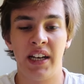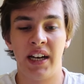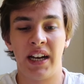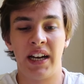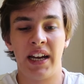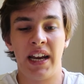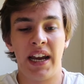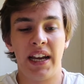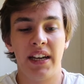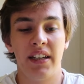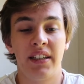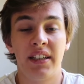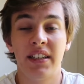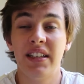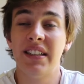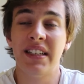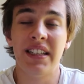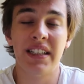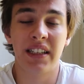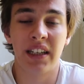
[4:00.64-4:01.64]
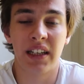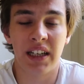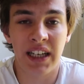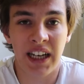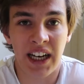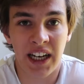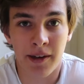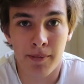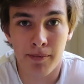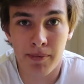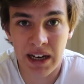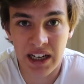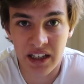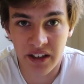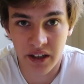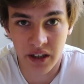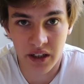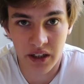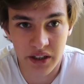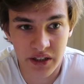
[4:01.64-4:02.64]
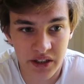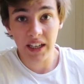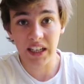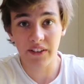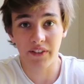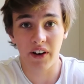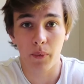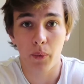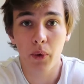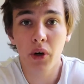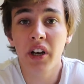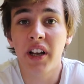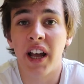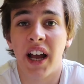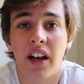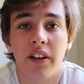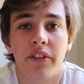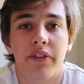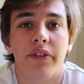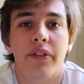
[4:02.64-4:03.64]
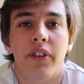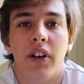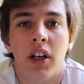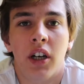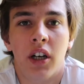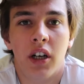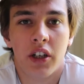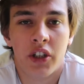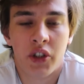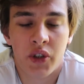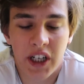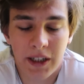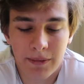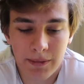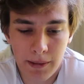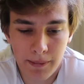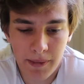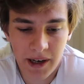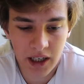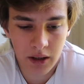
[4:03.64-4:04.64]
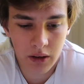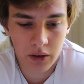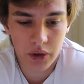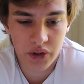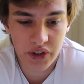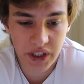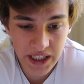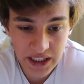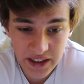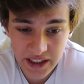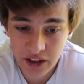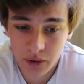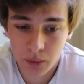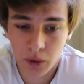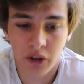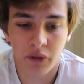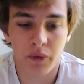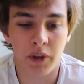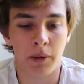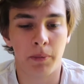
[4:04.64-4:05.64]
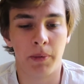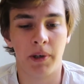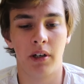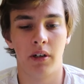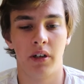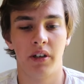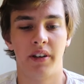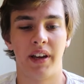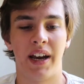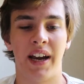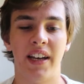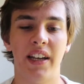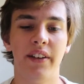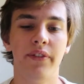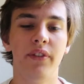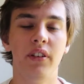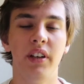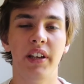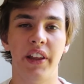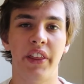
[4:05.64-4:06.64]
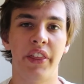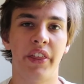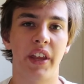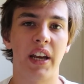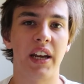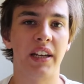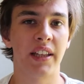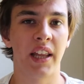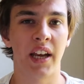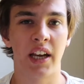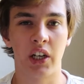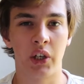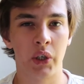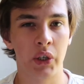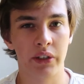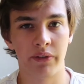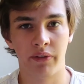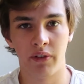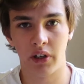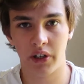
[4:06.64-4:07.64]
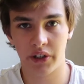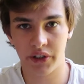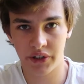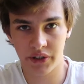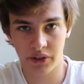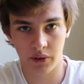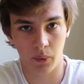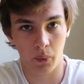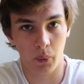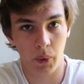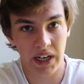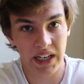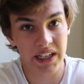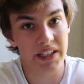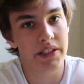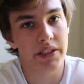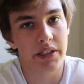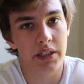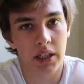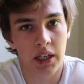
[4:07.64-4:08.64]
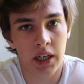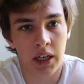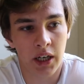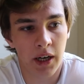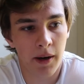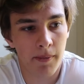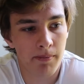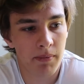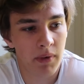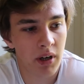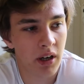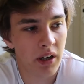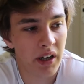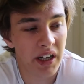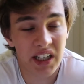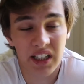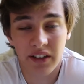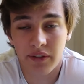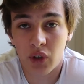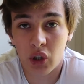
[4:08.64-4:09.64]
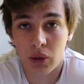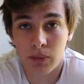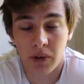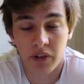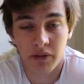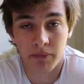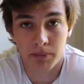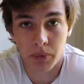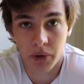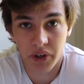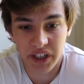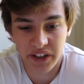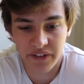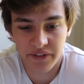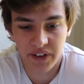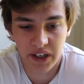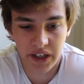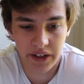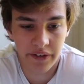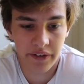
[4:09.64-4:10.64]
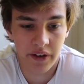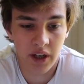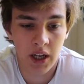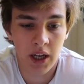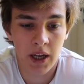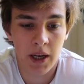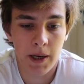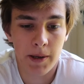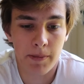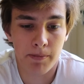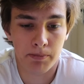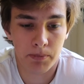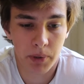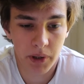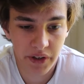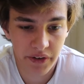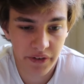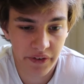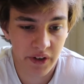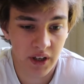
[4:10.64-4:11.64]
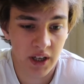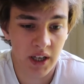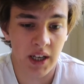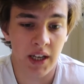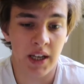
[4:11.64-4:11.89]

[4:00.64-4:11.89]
and I ate consistently at maintenance. If I wouldn't have tracked my macros in that 12 week period, I definitely think that I could have lost some weight in the form of body fat, but